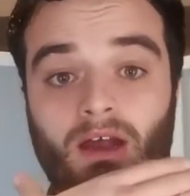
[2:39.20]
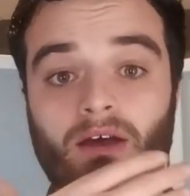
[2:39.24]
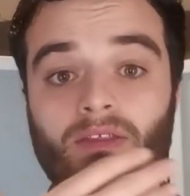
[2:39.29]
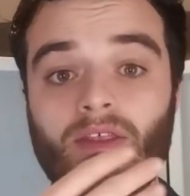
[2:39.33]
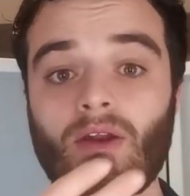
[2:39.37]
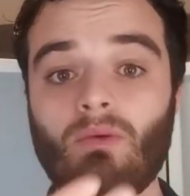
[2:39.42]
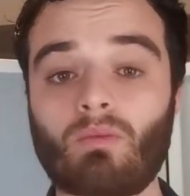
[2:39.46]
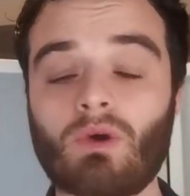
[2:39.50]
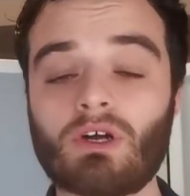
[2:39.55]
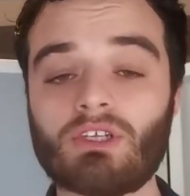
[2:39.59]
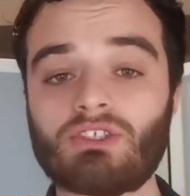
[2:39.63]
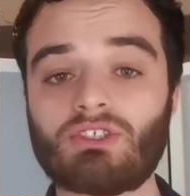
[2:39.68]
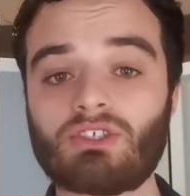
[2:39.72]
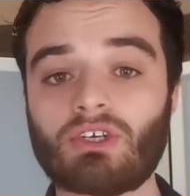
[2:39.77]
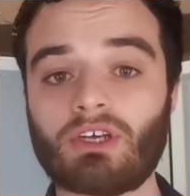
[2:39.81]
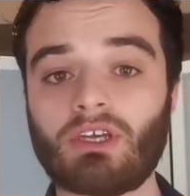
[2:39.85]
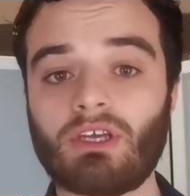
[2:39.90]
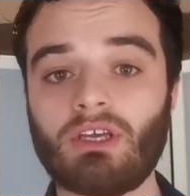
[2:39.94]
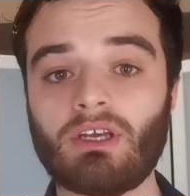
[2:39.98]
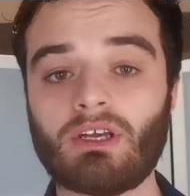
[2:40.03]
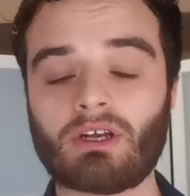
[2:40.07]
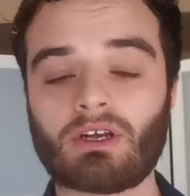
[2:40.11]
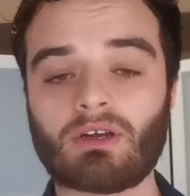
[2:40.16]
And then once you're
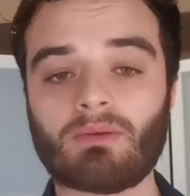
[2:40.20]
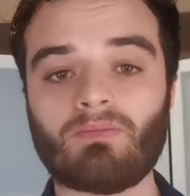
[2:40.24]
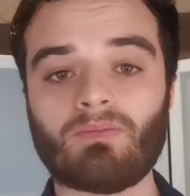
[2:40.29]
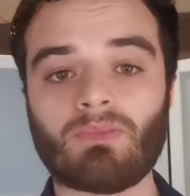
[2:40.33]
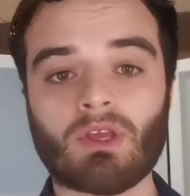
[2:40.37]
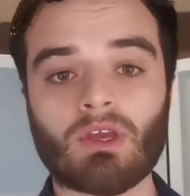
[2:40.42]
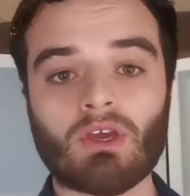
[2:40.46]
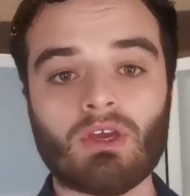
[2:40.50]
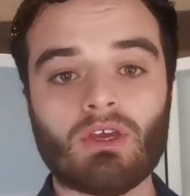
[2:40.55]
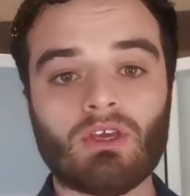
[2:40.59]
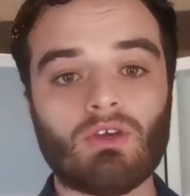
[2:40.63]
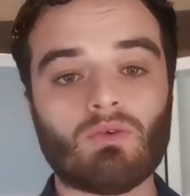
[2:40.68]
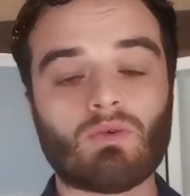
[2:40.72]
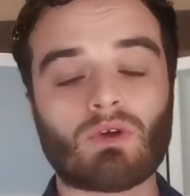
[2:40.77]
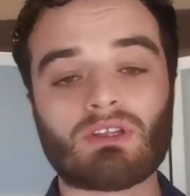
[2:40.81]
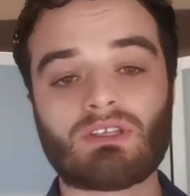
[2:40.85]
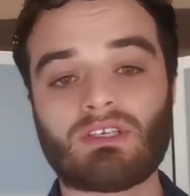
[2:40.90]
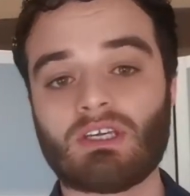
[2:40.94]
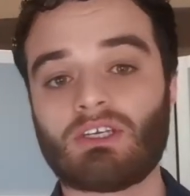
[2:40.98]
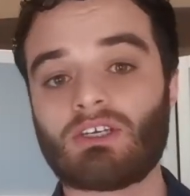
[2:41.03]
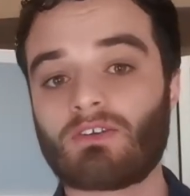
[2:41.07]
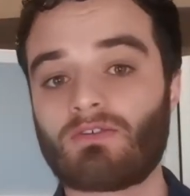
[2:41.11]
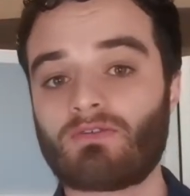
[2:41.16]
here, you
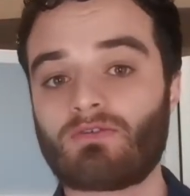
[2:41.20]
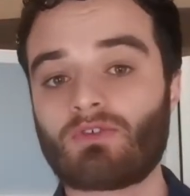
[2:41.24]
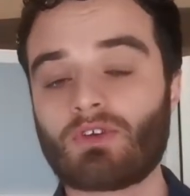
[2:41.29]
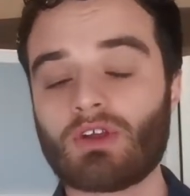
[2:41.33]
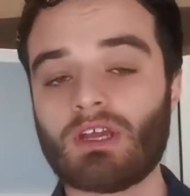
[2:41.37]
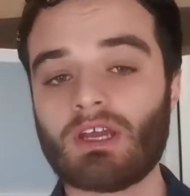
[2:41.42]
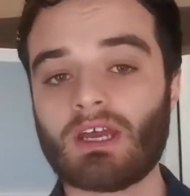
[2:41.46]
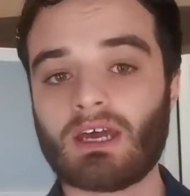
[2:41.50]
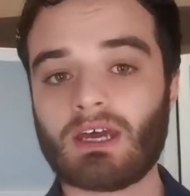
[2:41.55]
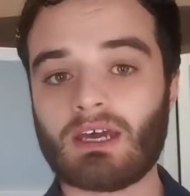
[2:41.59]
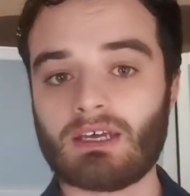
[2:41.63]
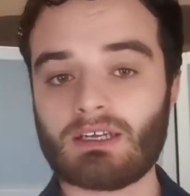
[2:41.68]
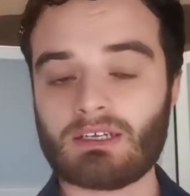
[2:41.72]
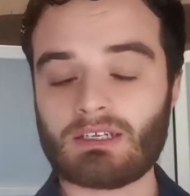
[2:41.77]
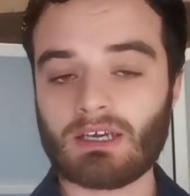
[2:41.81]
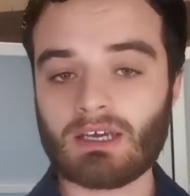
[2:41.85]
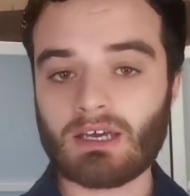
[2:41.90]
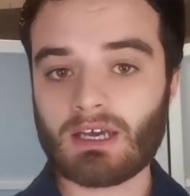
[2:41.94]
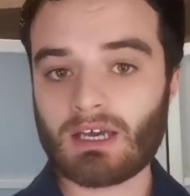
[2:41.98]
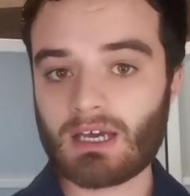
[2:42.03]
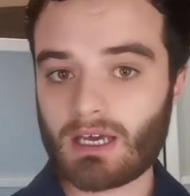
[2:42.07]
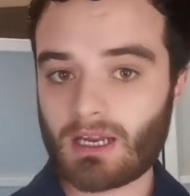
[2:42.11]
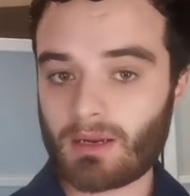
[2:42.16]
want to take your free hand
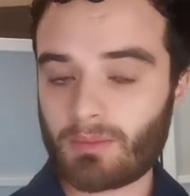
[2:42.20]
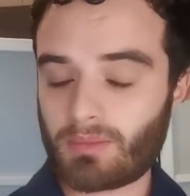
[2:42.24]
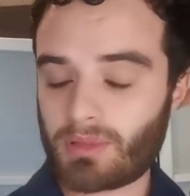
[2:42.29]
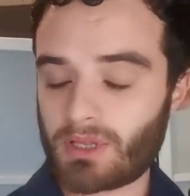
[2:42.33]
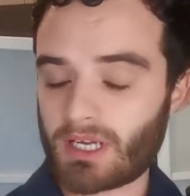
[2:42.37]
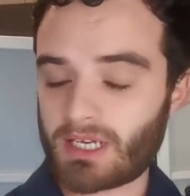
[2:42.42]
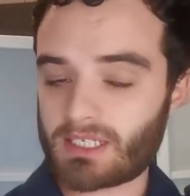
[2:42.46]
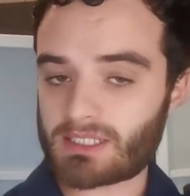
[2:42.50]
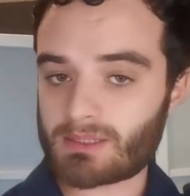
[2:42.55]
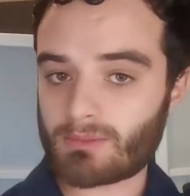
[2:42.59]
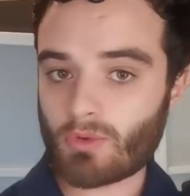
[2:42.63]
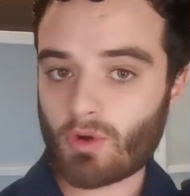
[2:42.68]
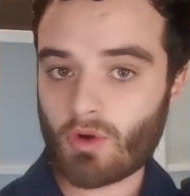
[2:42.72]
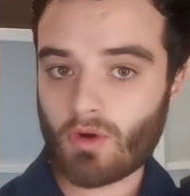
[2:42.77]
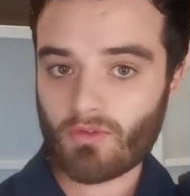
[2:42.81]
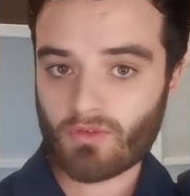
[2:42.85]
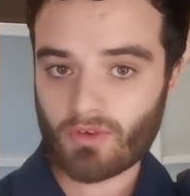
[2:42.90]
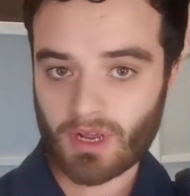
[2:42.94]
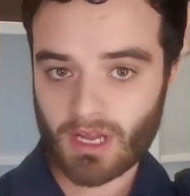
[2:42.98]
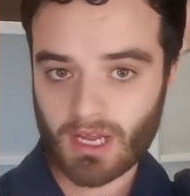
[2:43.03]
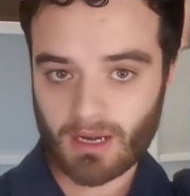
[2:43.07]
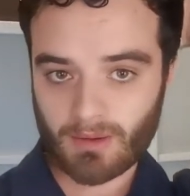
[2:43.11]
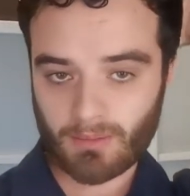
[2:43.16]
and apply some
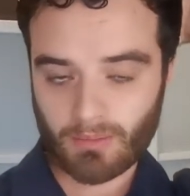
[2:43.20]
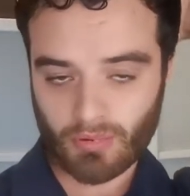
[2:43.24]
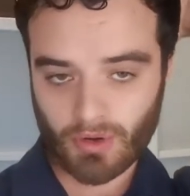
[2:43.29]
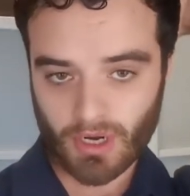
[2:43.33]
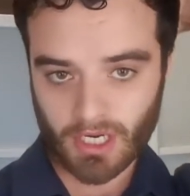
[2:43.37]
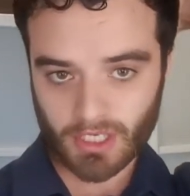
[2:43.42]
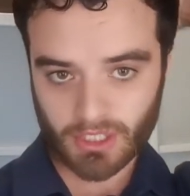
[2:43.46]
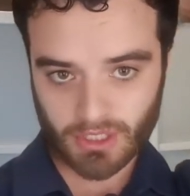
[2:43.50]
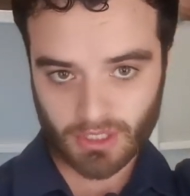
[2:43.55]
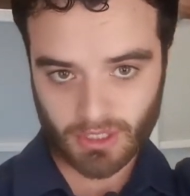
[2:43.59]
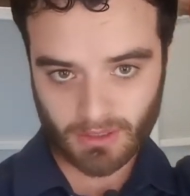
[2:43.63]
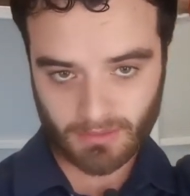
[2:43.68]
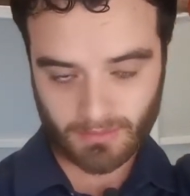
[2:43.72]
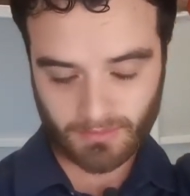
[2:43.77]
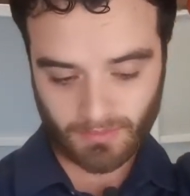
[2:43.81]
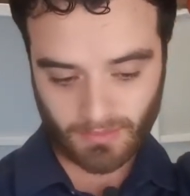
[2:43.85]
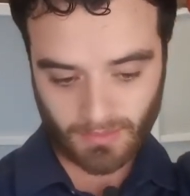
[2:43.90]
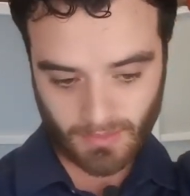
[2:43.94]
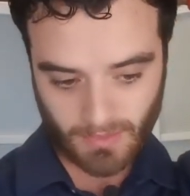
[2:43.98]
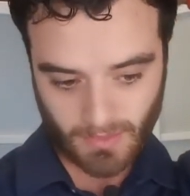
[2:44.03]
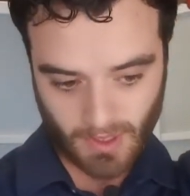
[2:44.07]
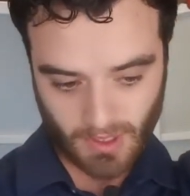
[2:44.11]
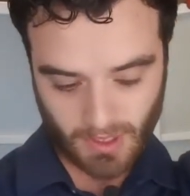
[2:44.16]
overhead pressure
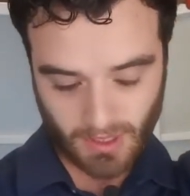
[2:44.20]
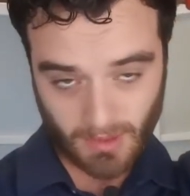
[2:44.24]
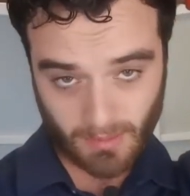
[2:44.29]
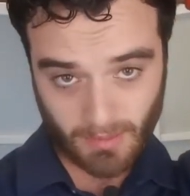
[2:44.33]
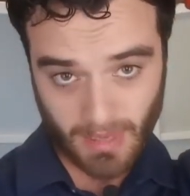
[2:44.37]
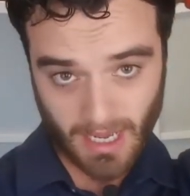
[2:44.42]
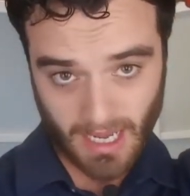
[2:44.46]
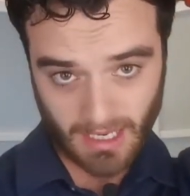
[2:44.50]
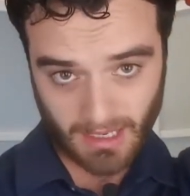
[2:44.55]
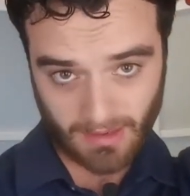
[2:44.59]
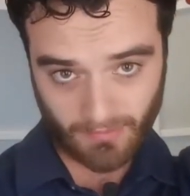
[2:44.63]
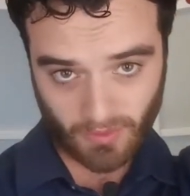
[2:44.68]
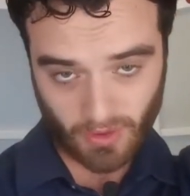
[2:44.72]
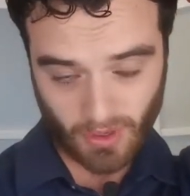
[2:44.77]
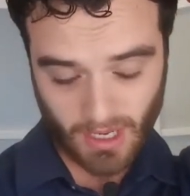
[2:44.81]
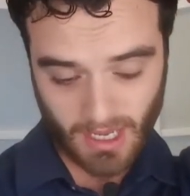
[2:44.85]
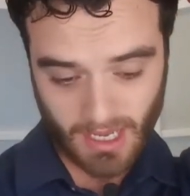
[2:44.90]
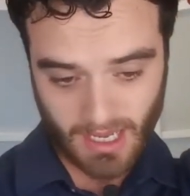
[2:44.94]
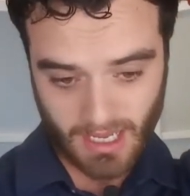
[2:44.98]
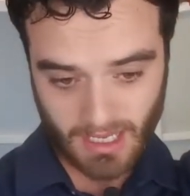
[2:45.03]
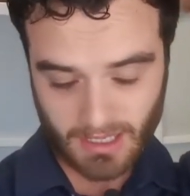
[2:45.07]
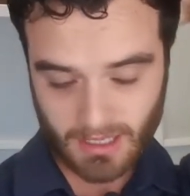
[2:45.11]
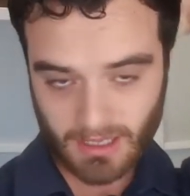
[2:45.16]
on the back of your
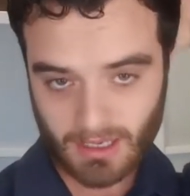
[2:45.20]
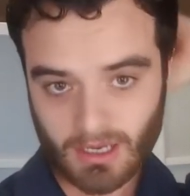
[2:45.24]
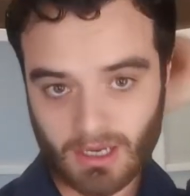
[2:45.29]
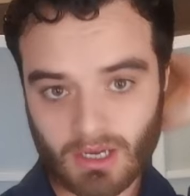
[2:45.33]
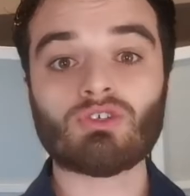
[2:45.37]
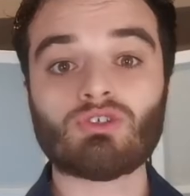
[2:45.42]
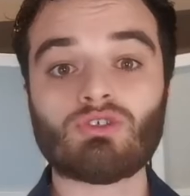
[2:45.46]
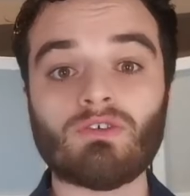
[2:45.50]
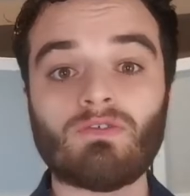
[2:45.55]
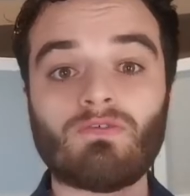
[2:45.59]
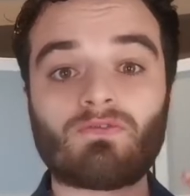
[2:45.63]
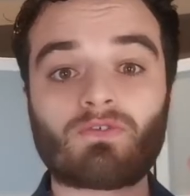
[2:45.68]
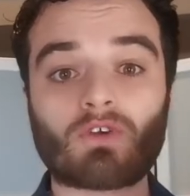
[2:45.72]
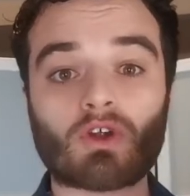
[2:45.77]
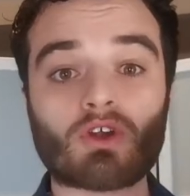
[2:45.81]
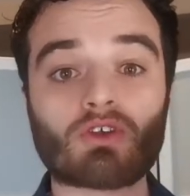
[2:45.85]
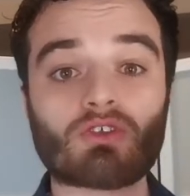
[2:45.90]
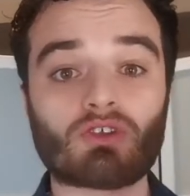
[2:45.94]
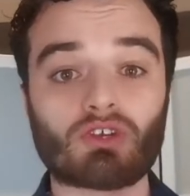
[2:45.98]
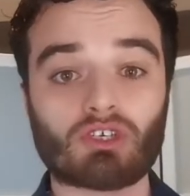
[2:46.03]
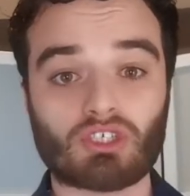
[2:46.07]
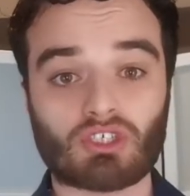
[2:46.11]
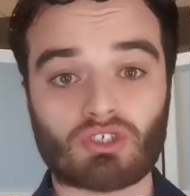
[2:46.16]
head to
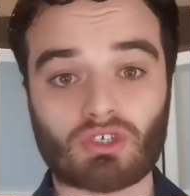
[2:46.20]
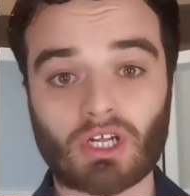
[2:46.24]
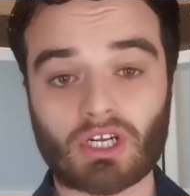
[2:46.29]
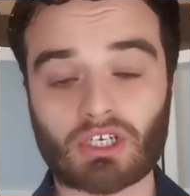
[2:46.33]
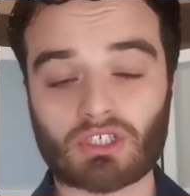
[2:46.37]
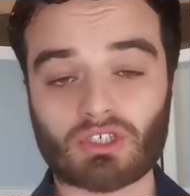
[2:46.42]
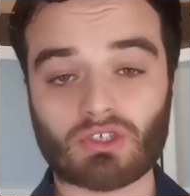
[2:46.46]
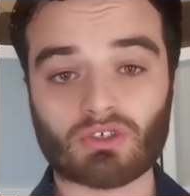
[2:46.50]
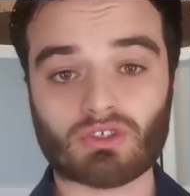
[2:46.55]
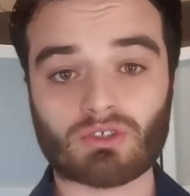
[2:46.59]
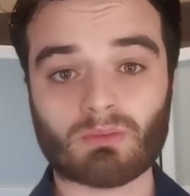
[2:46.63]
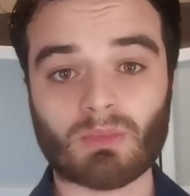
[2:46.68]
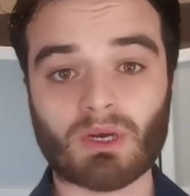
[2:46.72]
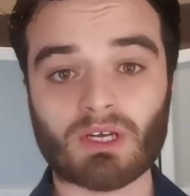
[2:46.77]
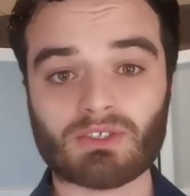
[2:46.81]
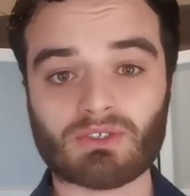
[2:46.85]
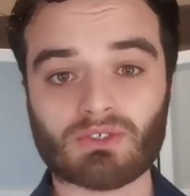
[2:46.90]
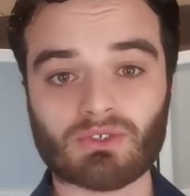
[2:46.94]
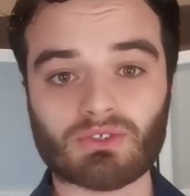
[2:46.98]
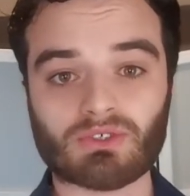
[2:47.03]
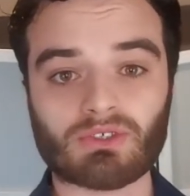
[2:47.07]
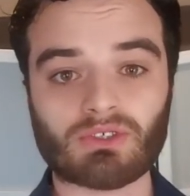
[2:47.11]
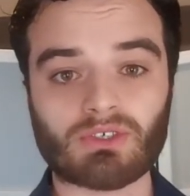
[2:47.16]
further stretch those
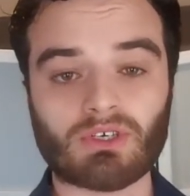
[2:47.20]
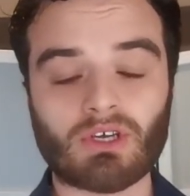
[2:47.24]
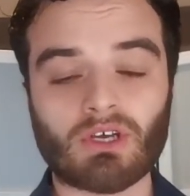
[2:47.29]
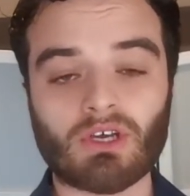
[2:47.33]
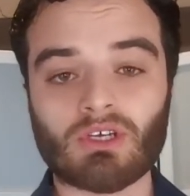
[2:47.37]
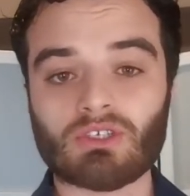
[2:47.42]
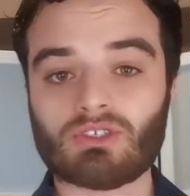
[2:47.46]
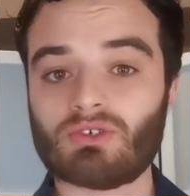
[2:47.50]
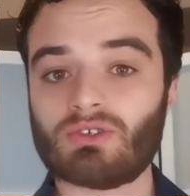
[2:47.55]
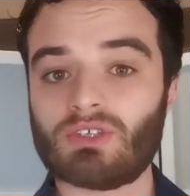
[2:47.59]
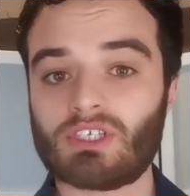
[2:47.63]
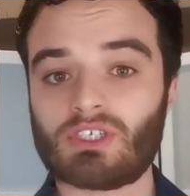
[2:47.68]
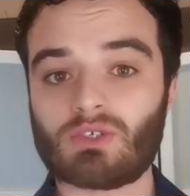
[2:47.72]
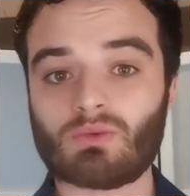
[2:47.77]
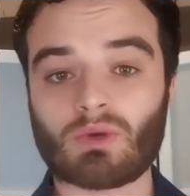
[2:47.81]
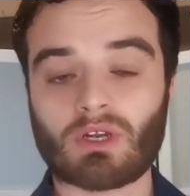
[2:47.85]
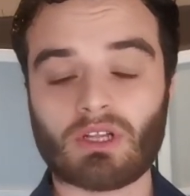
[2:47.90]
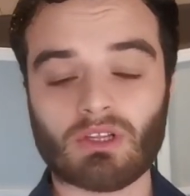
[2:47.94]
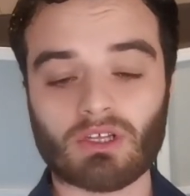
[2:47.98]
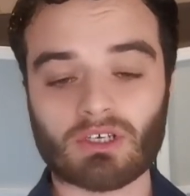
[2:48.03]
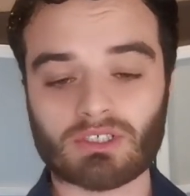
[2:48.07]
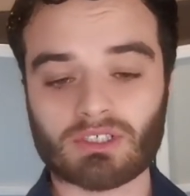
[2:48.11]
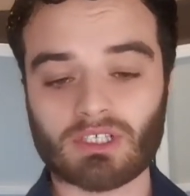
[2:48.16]
muscles. So this is
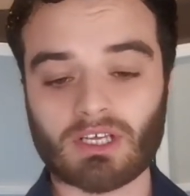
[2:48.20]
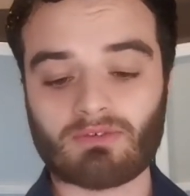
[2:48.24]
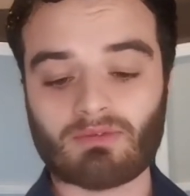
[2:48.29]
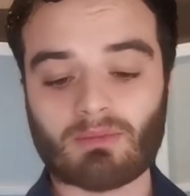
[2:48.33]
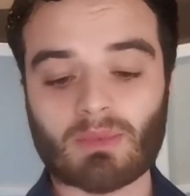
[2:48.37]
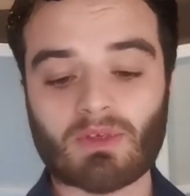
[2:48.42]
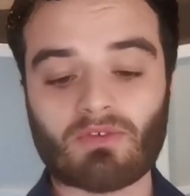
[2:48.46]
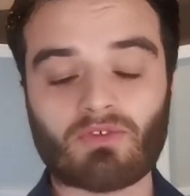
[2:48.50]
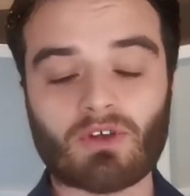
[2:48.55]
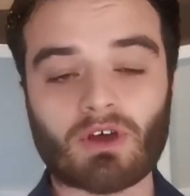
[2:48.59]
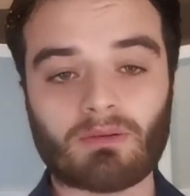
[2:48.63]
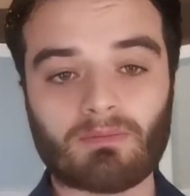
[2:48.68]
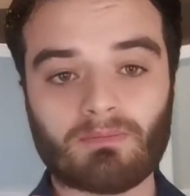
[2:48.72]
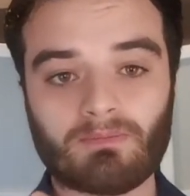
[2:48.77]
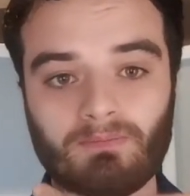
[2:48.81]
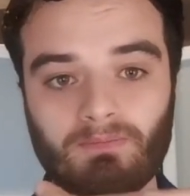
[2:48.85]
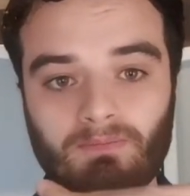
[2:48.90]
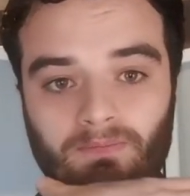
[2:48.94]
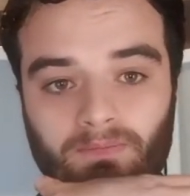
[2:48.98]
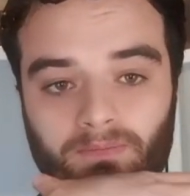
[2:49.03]
what it looks like from the front.